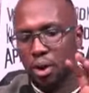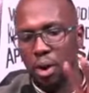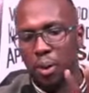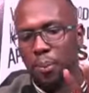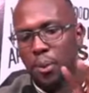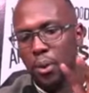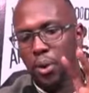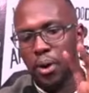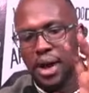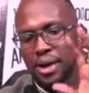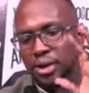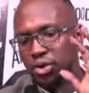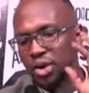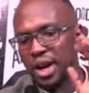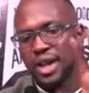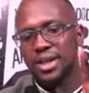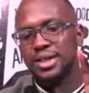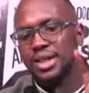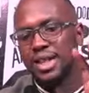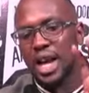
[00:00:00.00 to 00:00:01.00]
Oppo and try
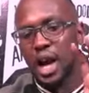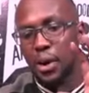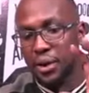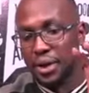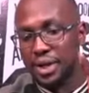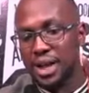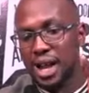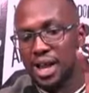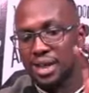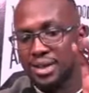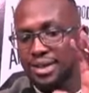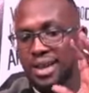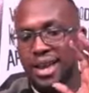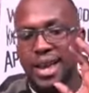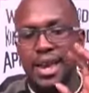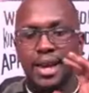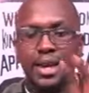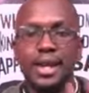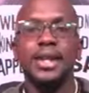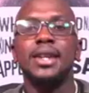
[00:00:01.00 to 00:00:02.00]
and see how it does
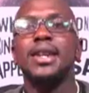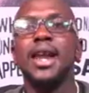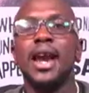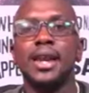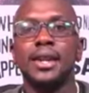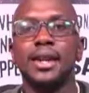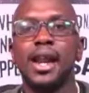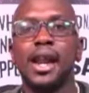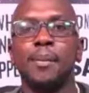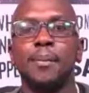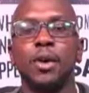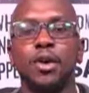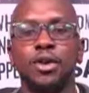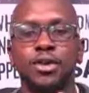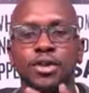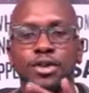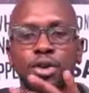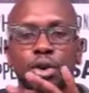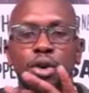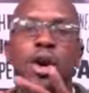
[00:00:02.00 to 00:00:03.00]
in Nightlight,
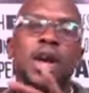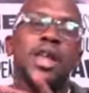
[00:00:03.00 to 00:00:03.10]
because